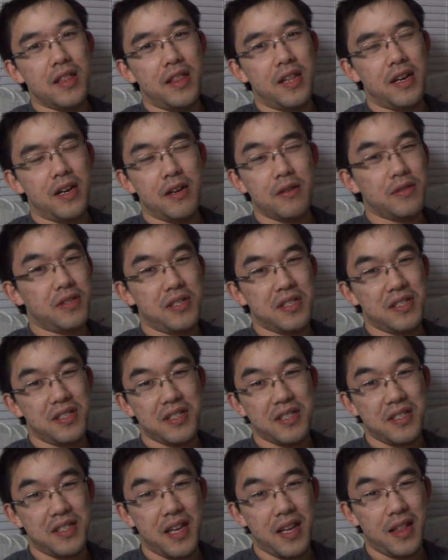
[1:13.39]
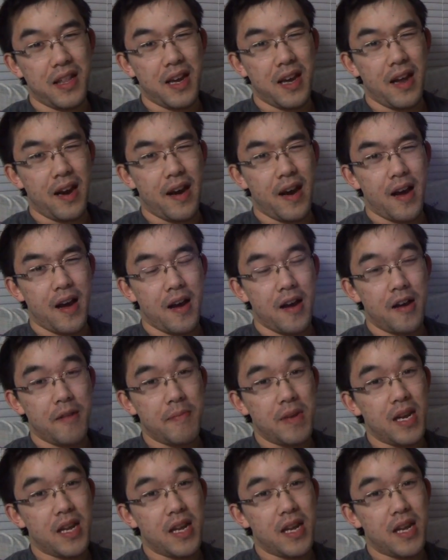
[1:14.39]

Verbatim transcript: It was just this thing that uh,